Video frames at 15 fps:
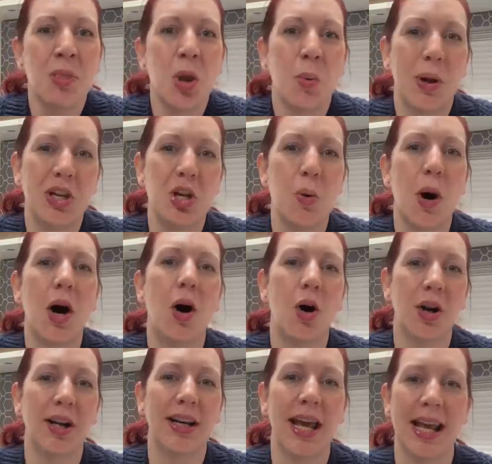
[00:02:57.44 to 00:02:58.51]
when you are
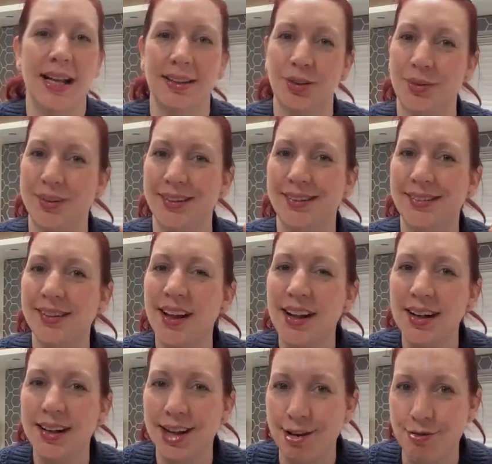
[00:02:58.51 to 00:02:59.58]
holidaying. So it's a
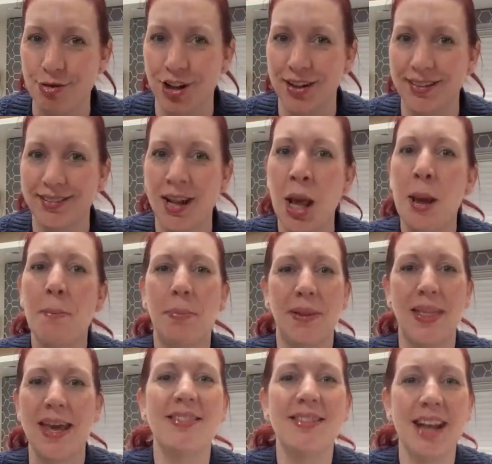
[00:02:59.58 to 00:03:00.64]
subtle difference, but
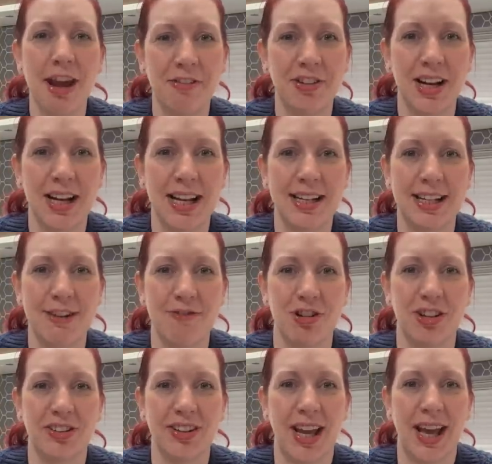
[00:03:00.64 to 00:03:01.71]
there's definitely a
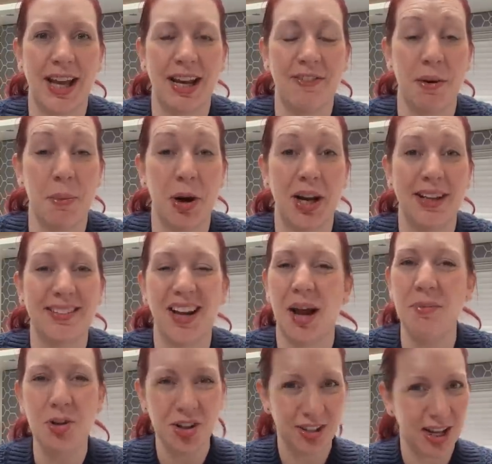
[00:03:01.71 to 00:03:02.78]
difference, and if I'm honest, I'm
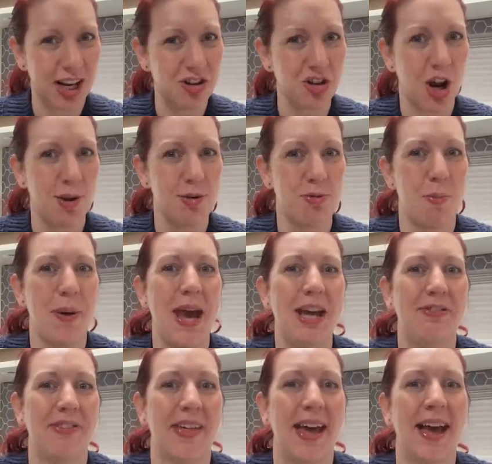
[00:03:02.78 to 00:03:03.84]
not entirely sure I was prepared
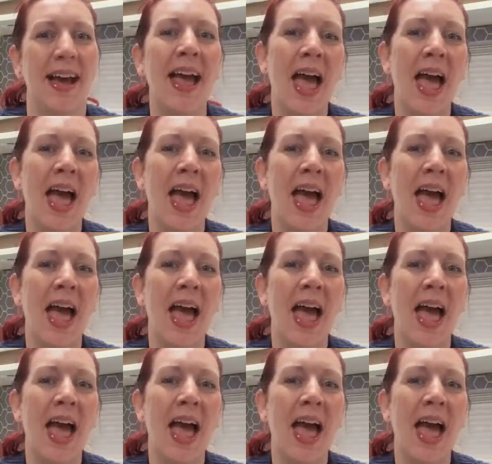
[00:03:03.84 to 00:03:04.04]
for that.